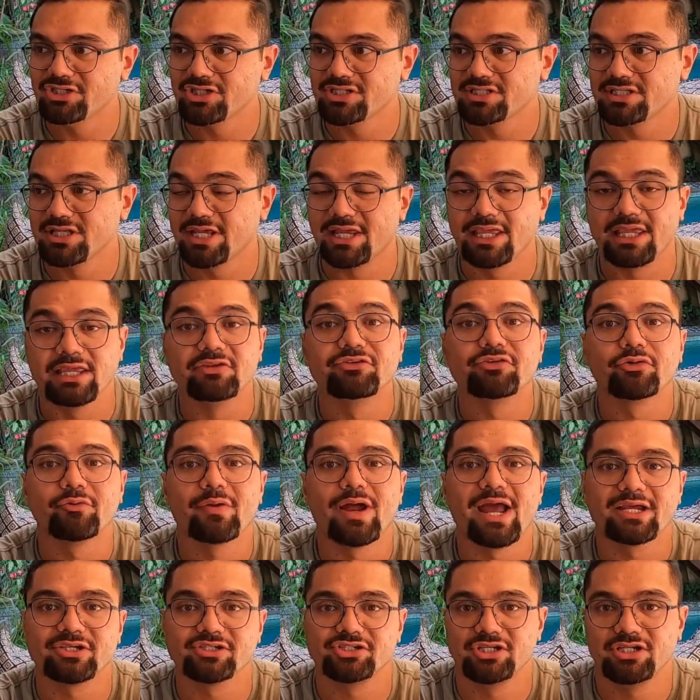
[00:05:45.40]
just like
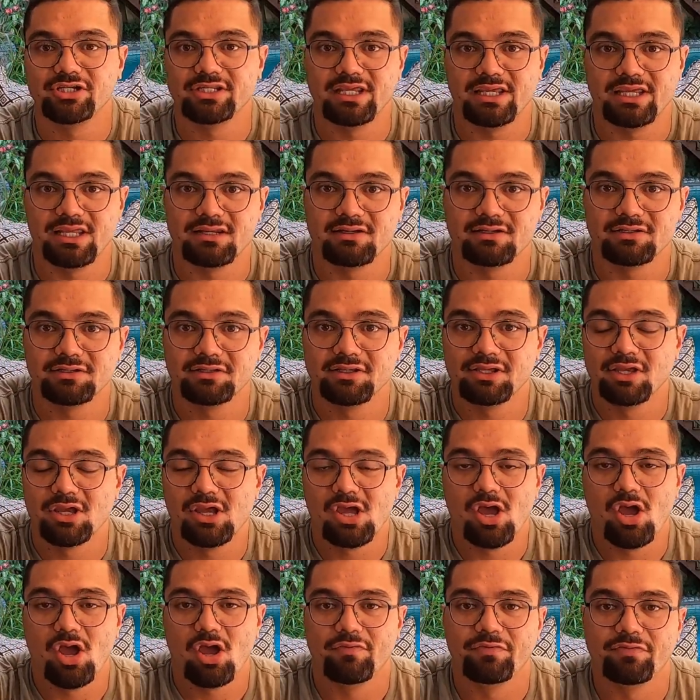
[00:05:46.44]
interaction data.
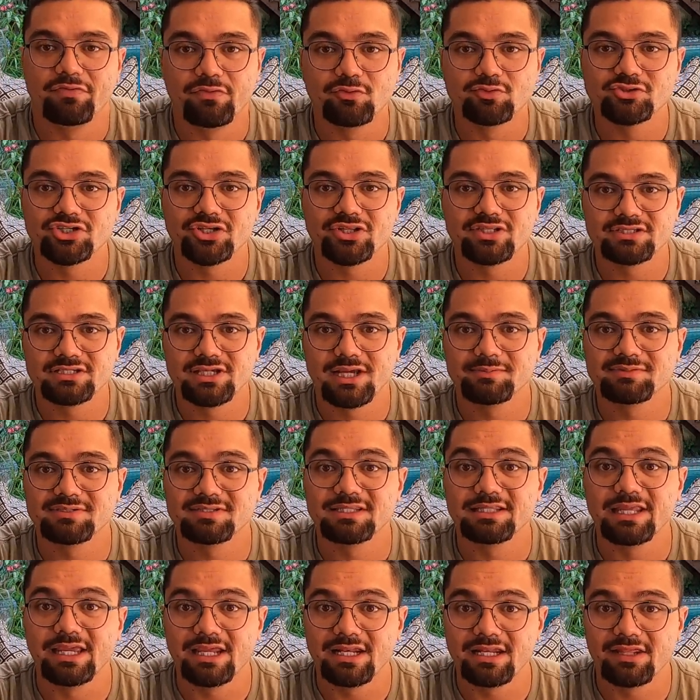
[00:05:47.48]
Those are the types
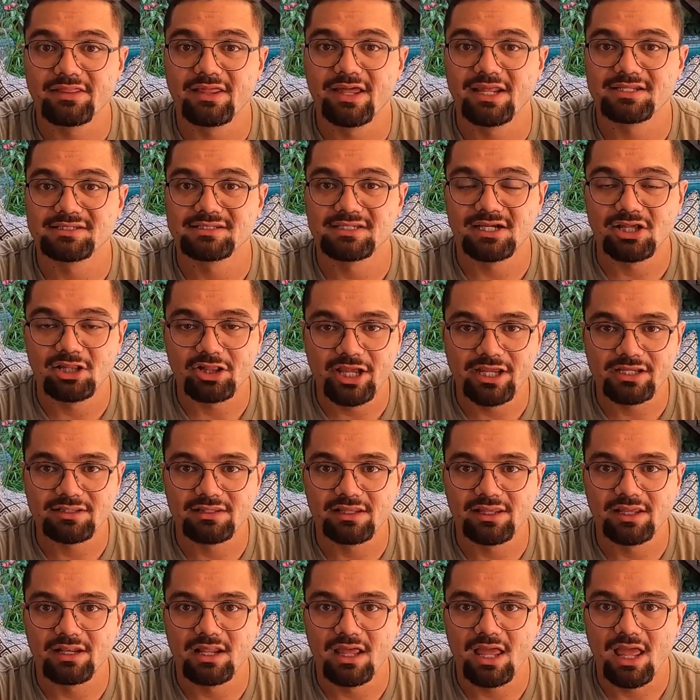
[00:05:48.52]
of data that is
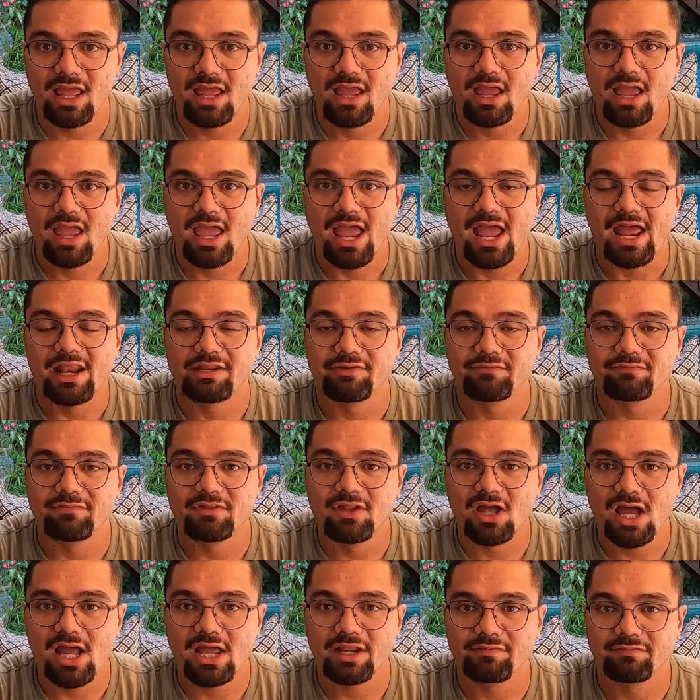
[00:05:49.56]
collected. And if
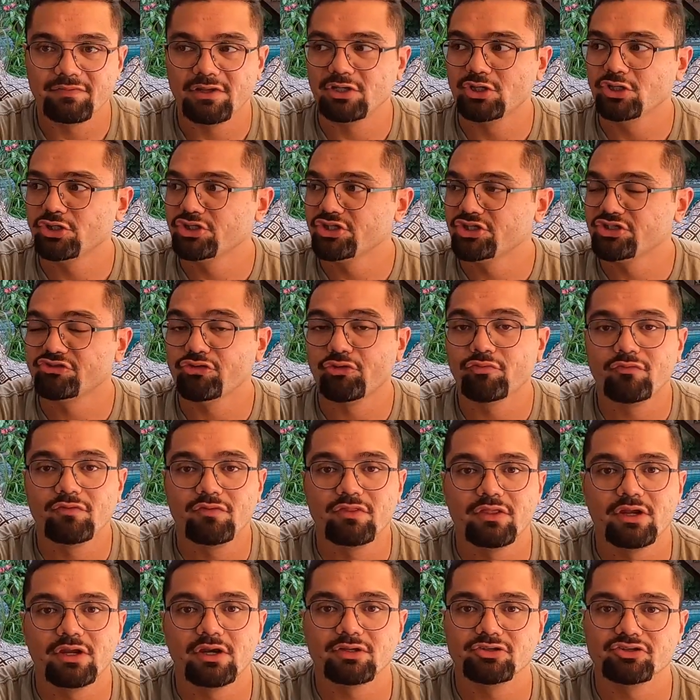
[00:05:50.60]
not, then you're just over
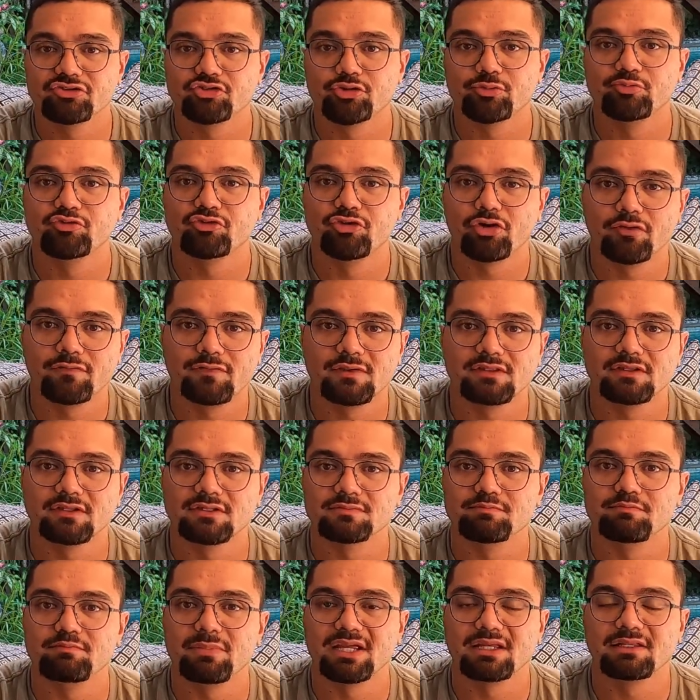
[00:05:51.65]
there just observing
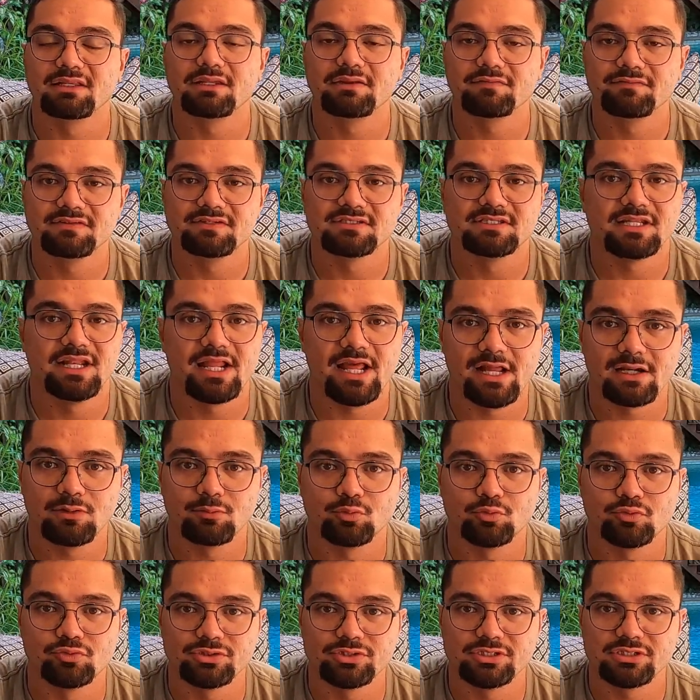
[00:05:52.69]
these magnificent
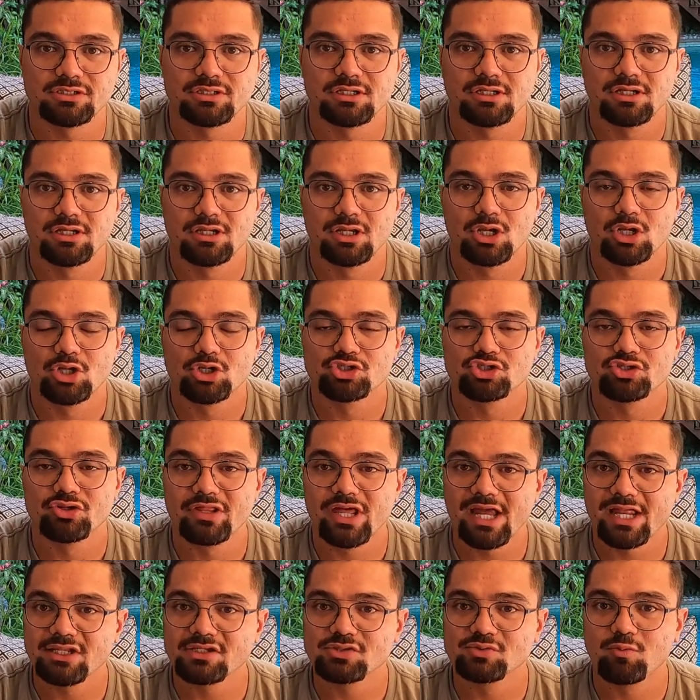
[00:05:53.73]
animals. So
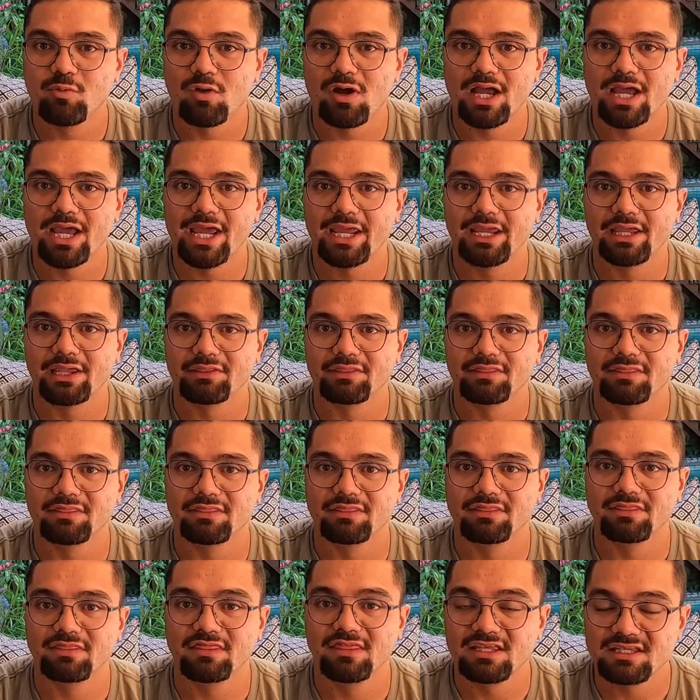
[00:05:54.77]
that is why
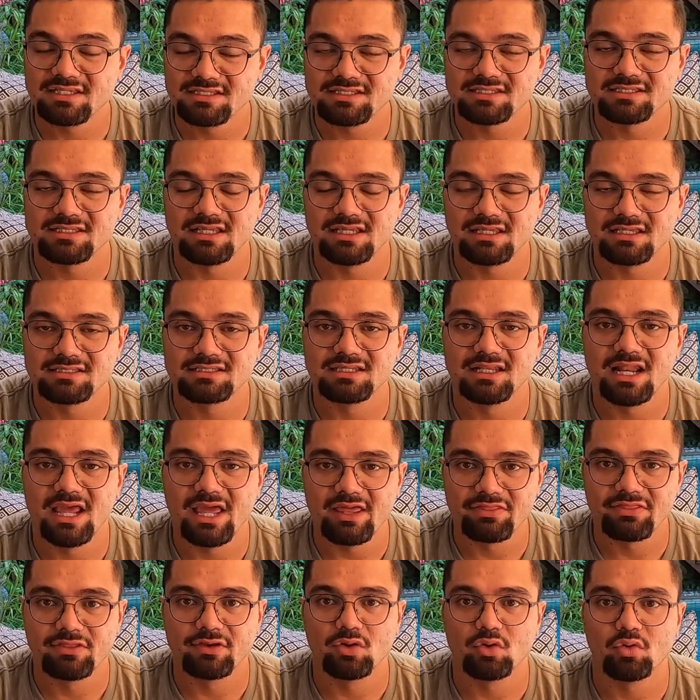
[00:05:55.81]
this is an
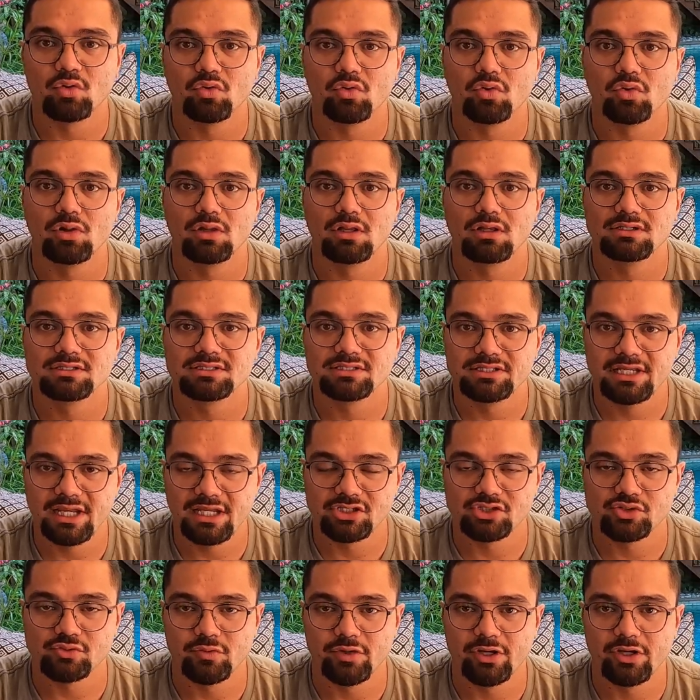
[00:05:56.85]
ethical
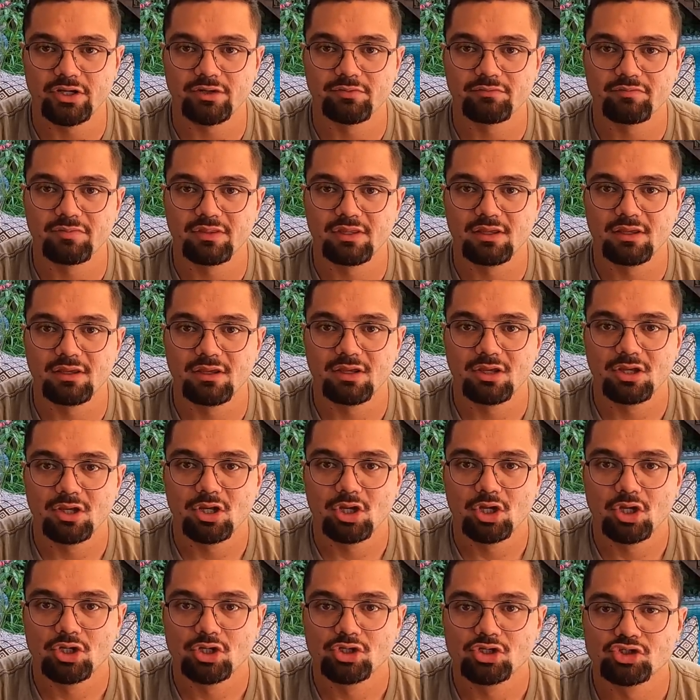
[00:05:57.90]
sanctuary.
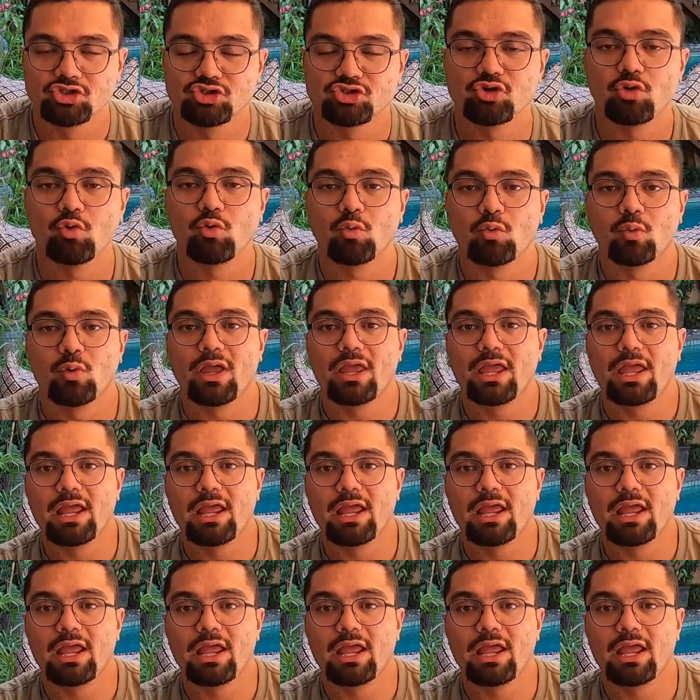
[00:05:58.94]
So